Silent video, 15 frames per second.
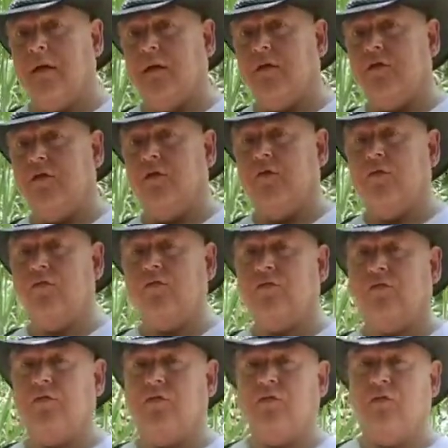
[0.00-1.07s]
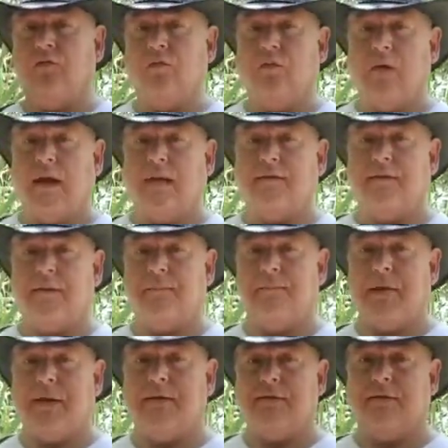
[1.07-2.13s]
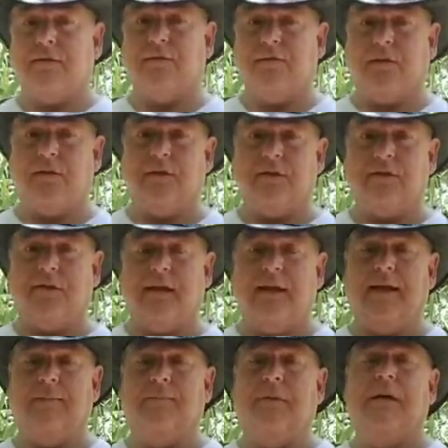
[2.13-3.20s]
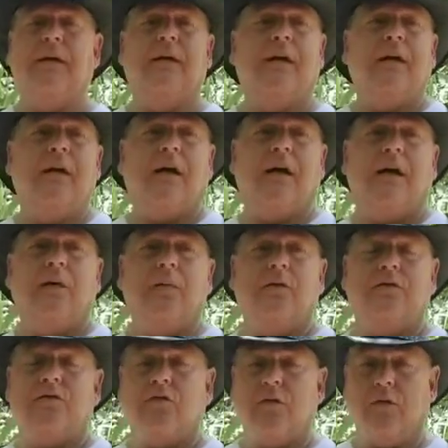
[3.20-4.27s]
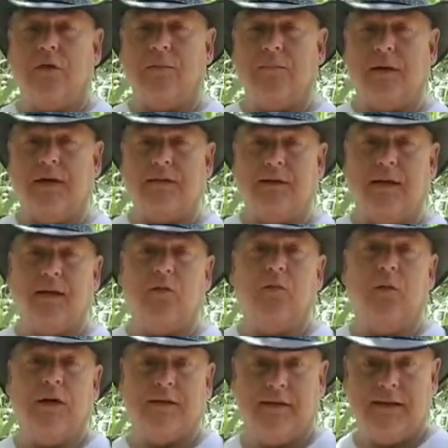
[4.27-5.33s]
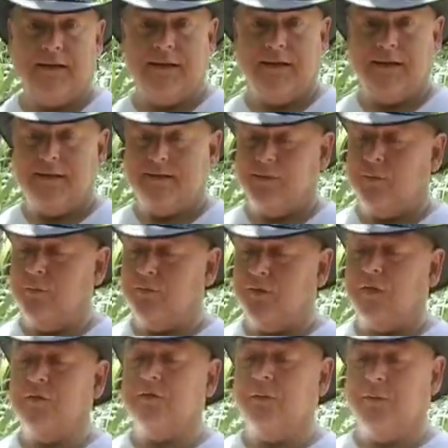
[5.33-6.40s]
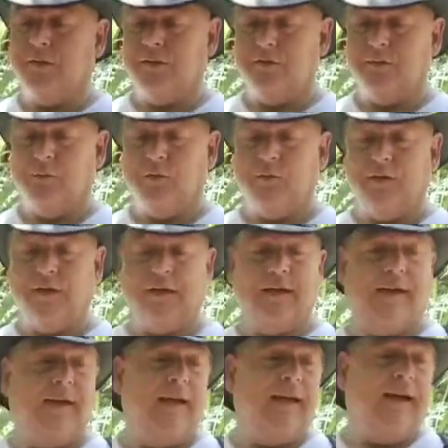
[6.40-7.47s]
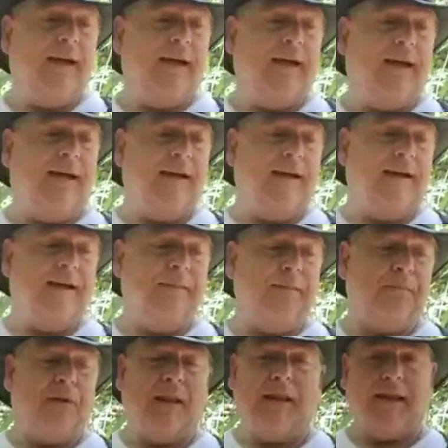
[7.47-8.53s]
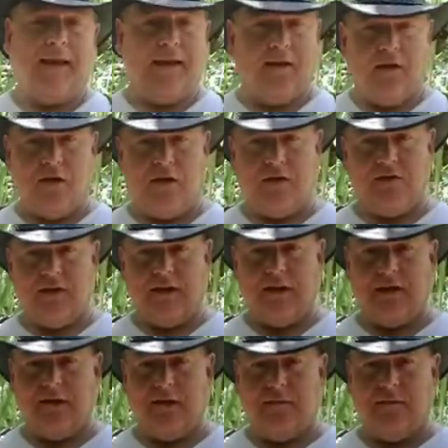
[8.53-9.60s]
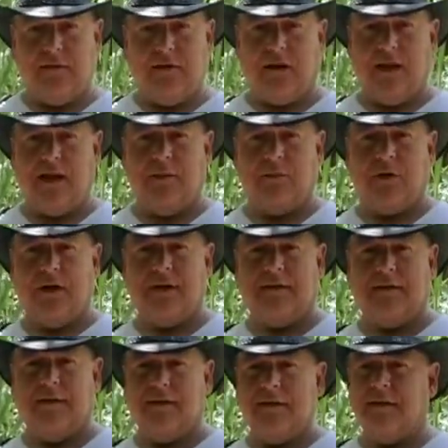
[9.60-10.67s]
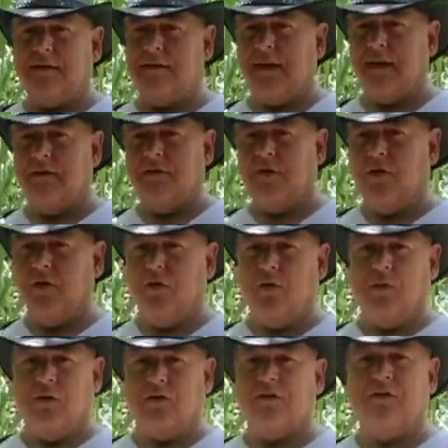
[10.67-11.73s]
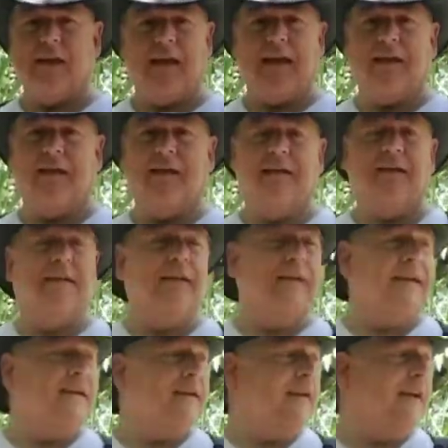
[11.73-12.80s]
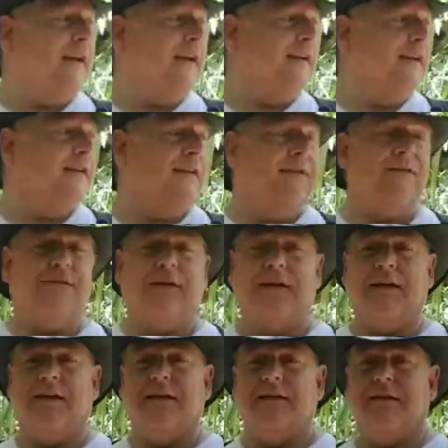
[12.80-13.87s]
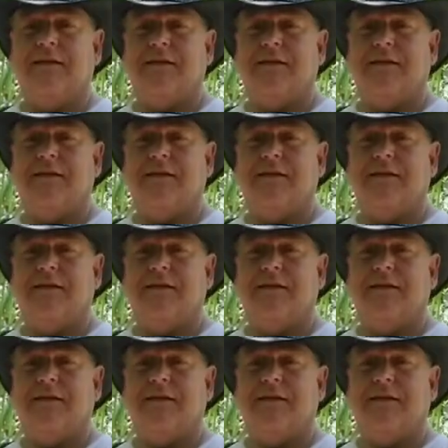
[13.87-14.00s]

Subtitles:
used to as the basis for this game was stolen by Taika Waititi, who's also in this movie, playing a large like conglomerate, Nintendo or Sega kind of